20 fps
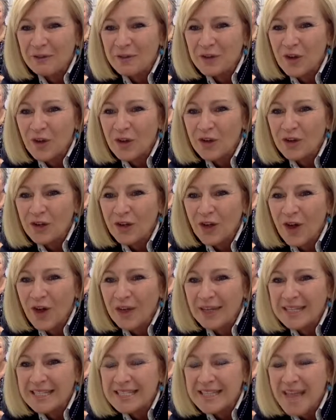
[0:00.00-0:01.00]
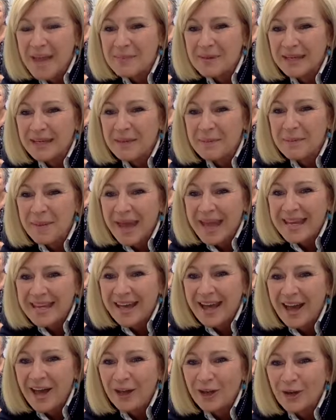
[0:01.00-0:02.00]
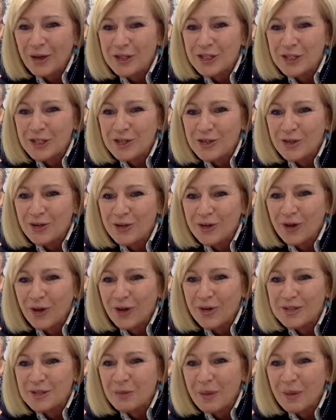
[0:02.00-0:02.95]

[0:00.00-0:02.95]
Fiona Colley, Tamika Baker, hello to you girls.